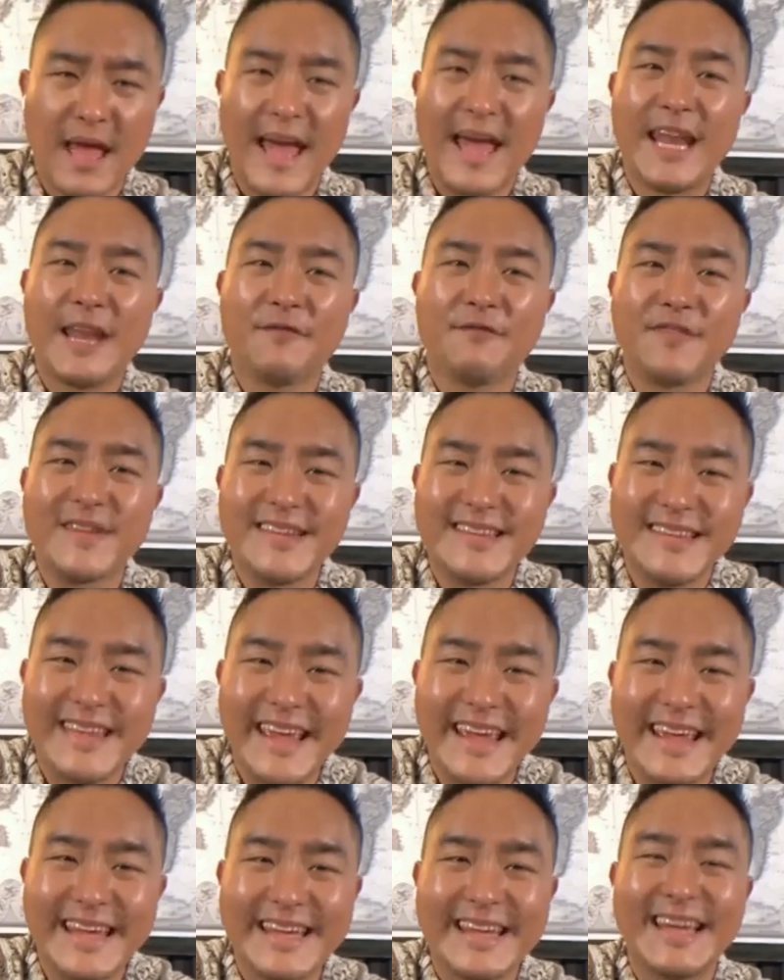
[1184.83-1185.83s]
And if he
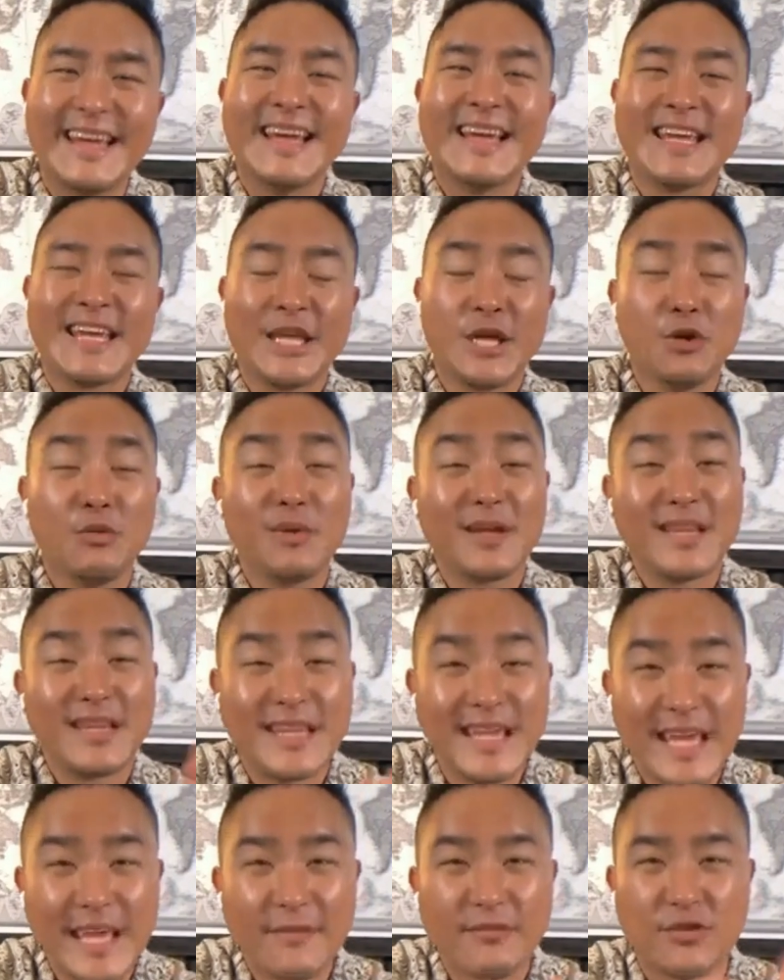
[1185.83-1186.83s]
did, he
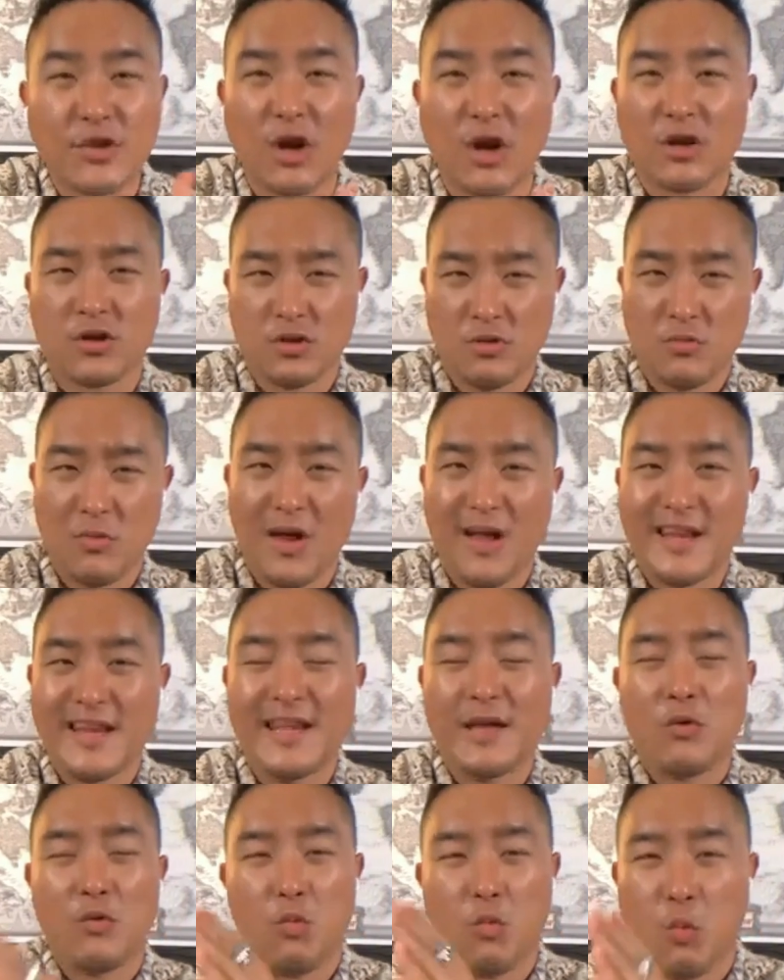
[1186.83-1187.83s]
would give Dr.
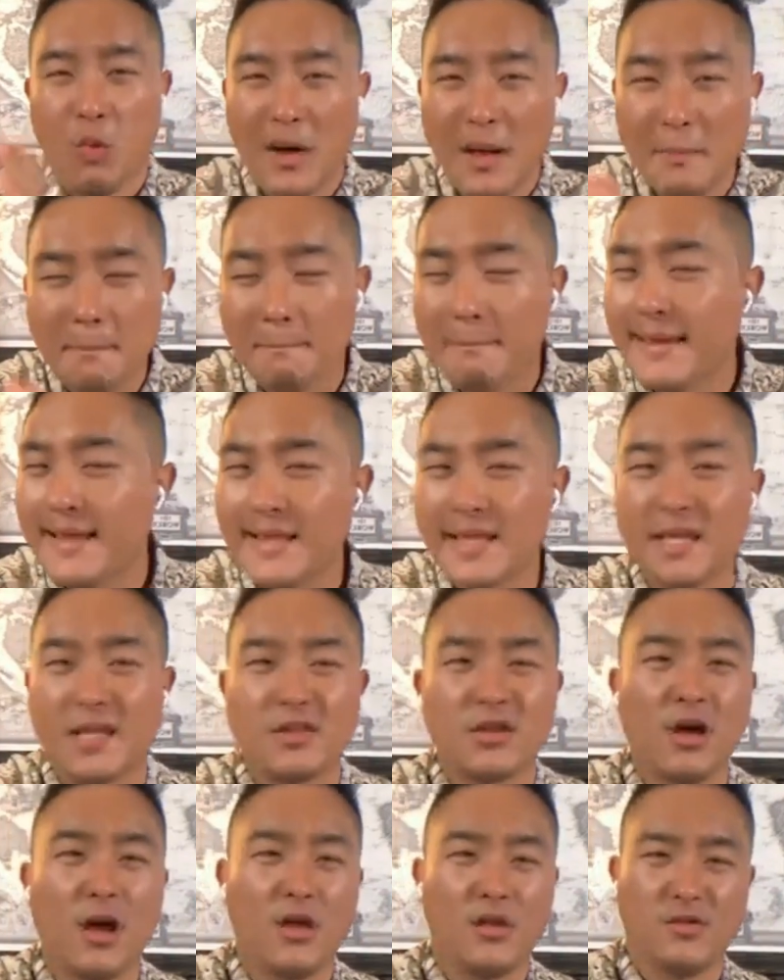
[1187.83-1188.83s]
Rodney $1
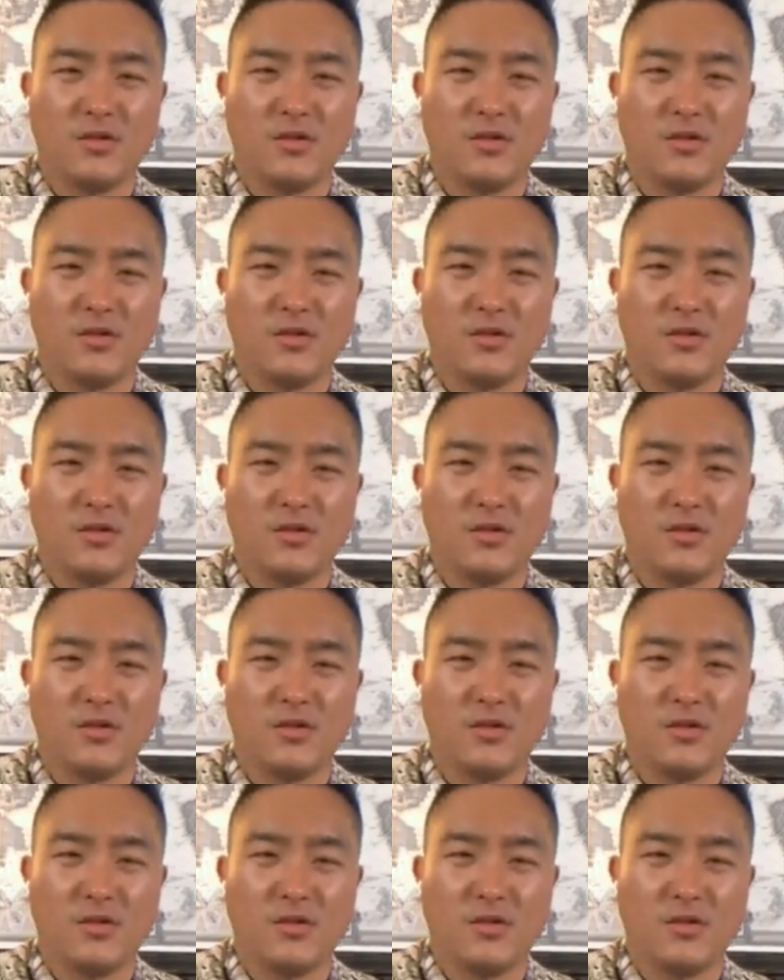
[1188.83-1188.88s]
million.